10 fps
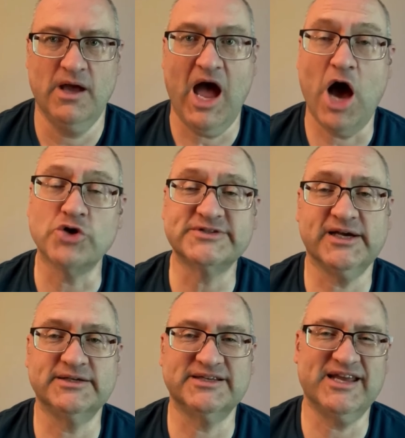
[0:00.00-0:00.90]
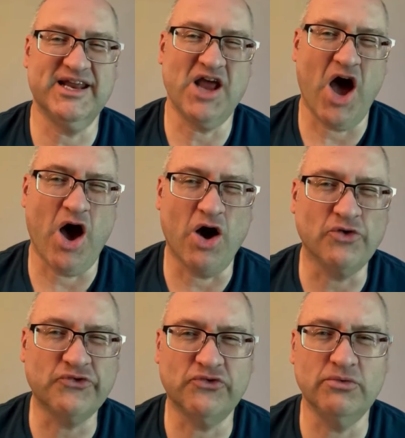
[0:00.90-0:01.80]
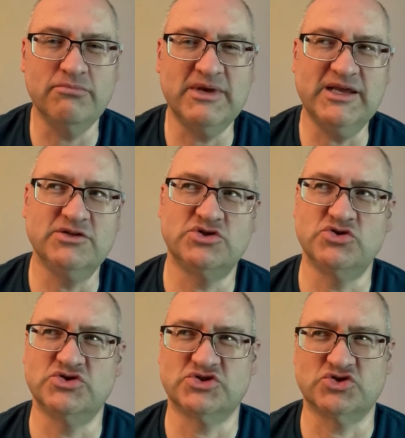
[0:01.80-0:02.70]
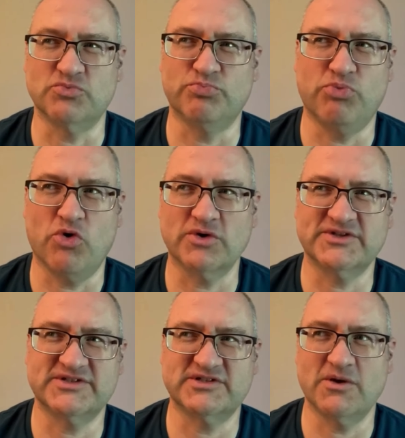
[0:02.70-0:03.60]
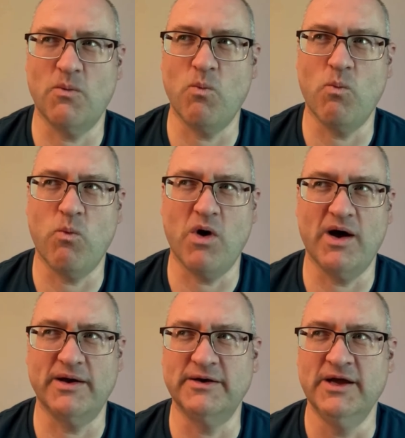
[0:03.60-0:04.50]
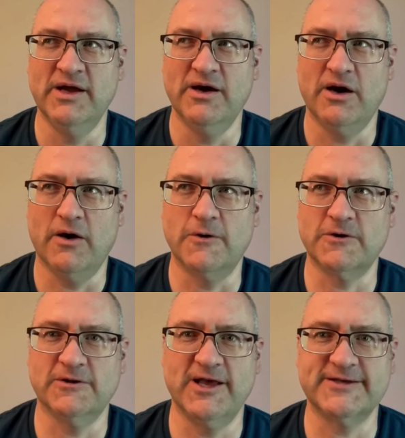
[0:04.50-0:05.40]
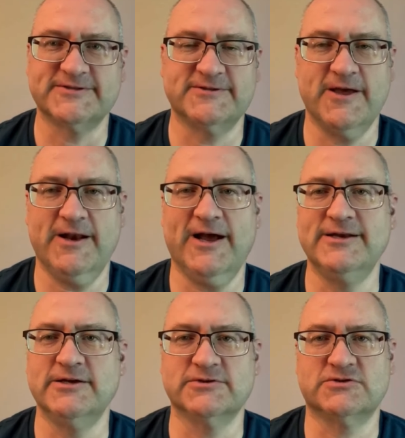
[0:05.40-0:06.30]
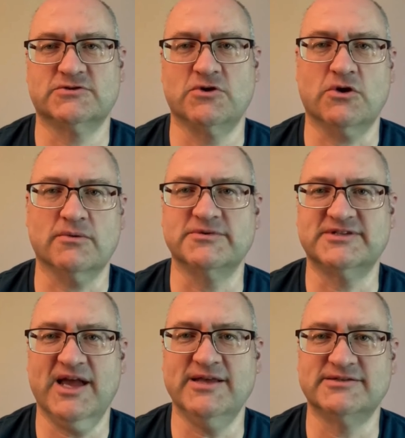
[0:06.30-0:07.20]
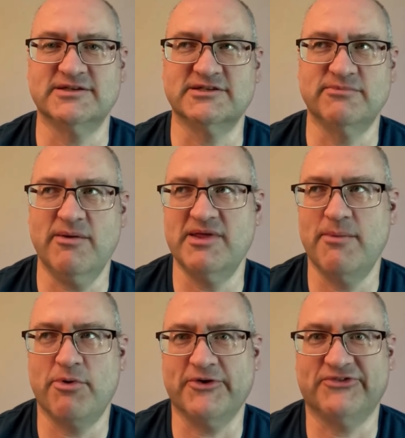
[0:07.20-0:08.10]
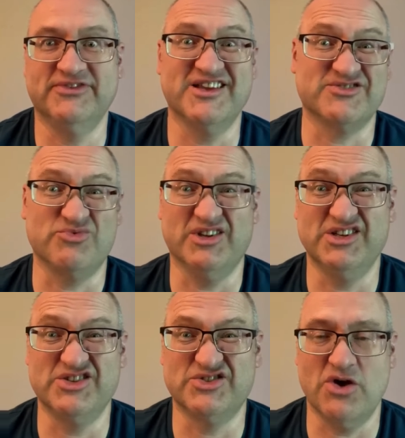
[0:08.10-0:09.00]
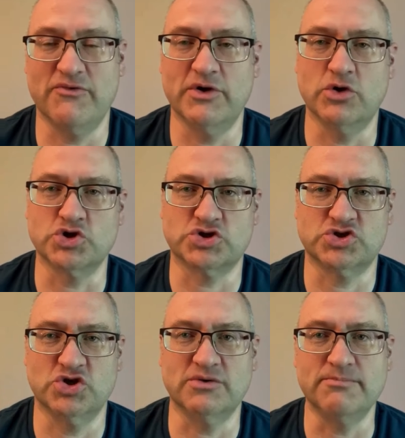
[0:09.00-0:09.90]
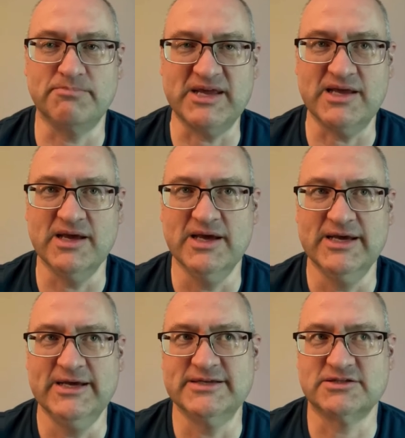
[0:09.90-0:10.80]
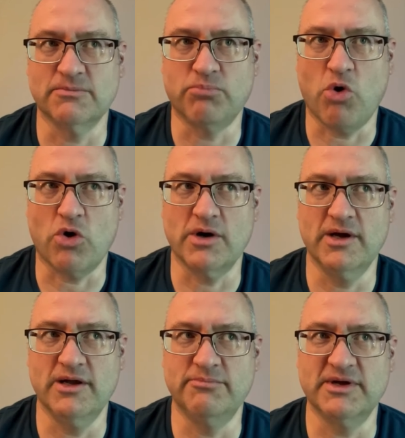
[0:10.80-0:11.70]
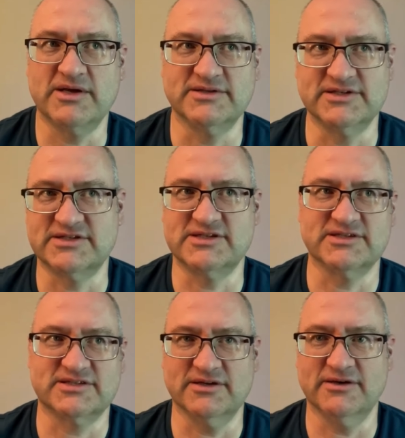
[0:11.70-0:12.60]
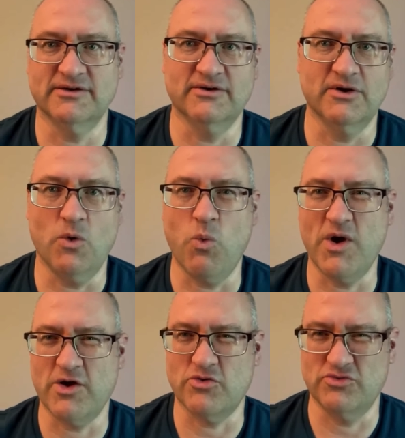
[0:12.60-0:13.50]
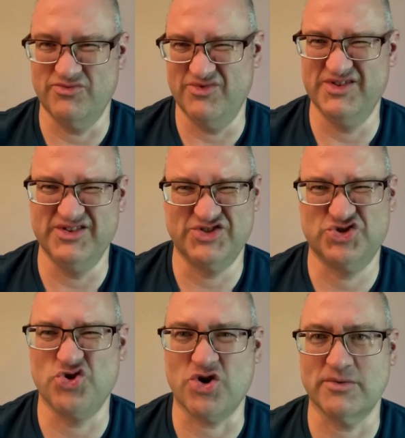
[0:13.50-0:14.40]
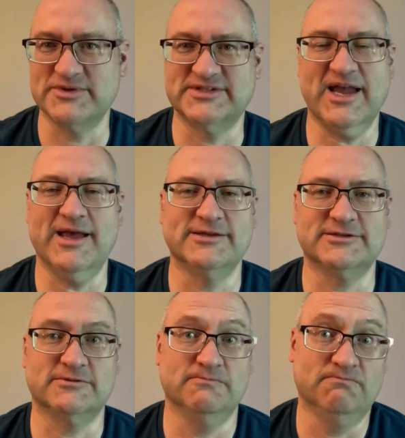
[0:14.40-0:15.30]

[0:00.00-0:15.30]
Aushalten can also mean to support someone under less than ideal circumstances. Maybe that person doesn't really deserve it or shouldn't be supported because it's just a weird circumstance.